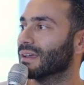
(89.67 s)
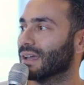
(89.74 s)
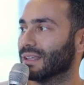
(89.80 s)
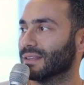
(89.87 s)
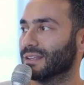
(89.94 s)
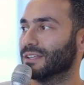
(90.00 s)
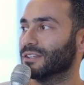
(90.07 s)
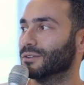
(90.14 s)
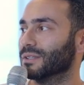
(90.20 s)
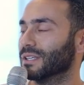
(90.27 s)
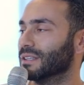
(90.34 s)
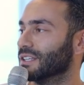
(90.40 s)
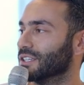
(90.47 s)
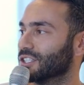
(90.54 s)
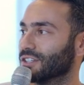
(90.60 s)
and then you
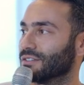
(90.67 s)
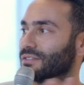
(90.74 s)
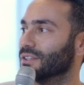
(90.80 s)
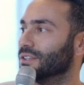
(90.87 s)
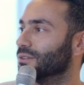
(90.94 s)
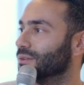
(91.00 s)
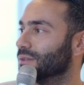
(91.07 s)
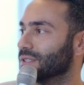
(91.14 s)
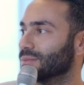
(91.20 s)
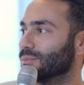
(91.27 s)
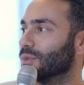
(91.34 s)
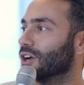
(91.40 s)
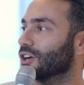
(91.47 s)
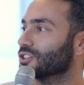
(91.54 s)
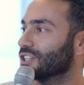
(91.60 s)
did the shift into this
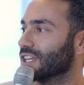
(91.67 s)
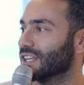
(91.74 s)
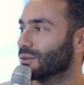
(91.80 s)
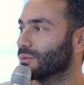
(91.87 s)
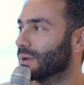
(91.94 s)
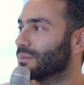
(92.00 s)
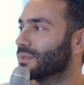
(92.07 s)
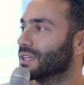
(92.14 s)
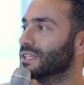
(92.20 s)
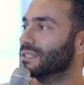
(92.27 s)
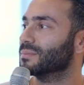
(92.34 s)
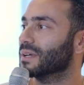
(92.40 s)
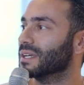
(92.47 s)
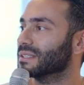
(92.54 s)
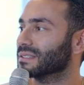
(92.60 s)
blockchain and Web3
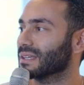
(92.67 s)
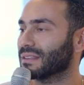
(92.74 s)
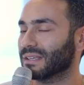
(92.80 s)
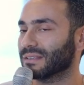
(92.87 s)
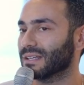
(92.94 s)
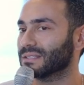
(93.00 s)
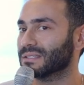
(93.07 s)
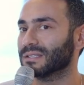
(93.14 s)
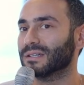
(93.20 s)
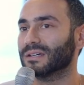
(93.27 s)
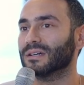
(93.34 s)
space. I think that's